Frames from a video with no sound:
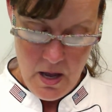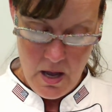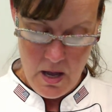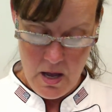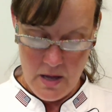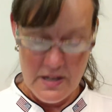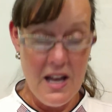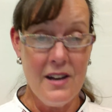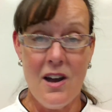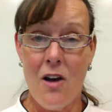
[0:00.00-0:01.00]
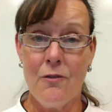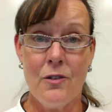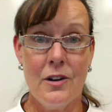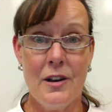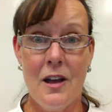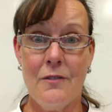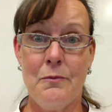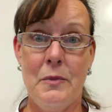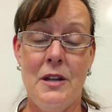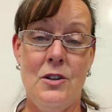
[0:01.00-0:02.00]
Doesn't offer enough
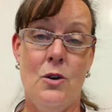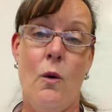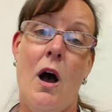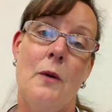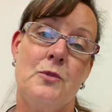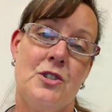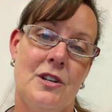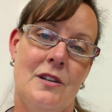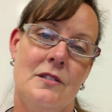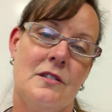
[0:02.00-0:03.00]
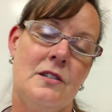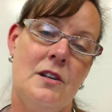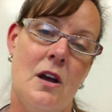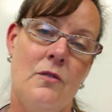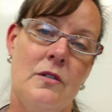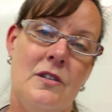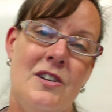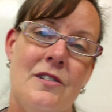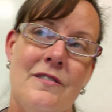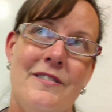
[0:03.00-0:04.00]
menu options.
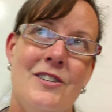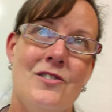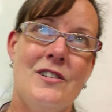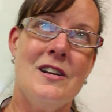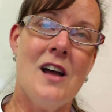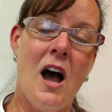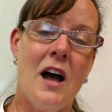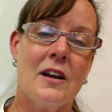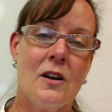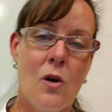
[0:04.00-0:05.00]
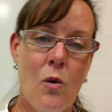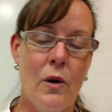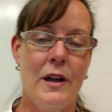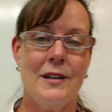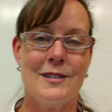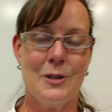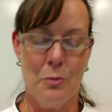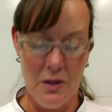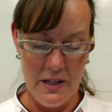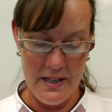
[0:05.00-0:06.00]
You're not going to
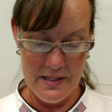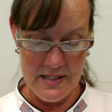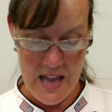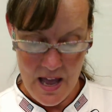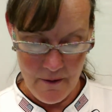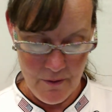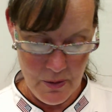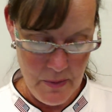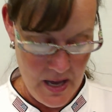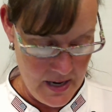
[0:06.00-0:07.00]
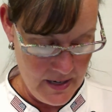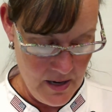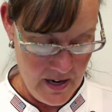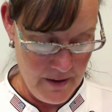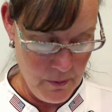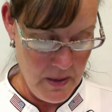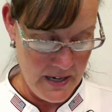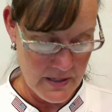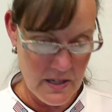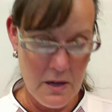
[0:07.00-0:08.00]
please everybody. Not
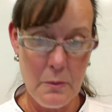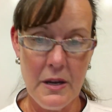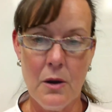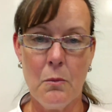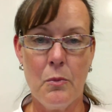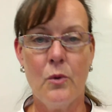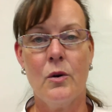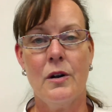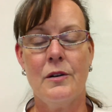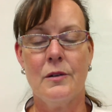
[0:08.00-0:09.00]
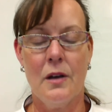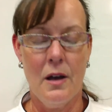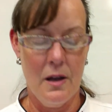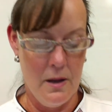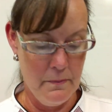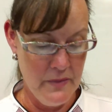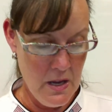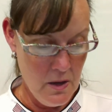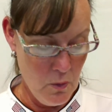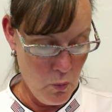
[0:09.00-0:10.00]
everybody's going to be on board
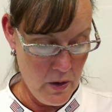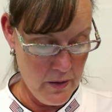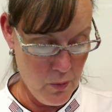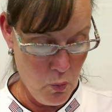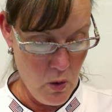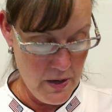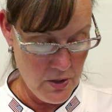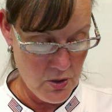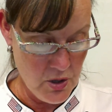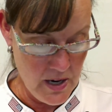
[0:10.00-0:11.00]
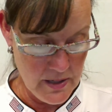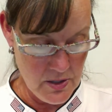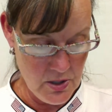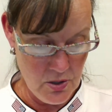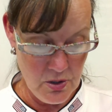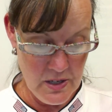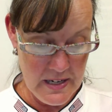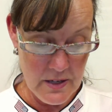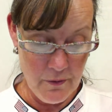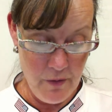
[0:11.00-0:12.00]
with what you're trying to do. You
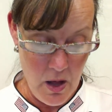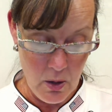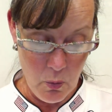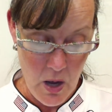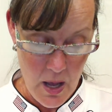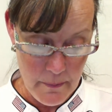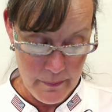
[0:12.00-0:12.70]
need to follow up.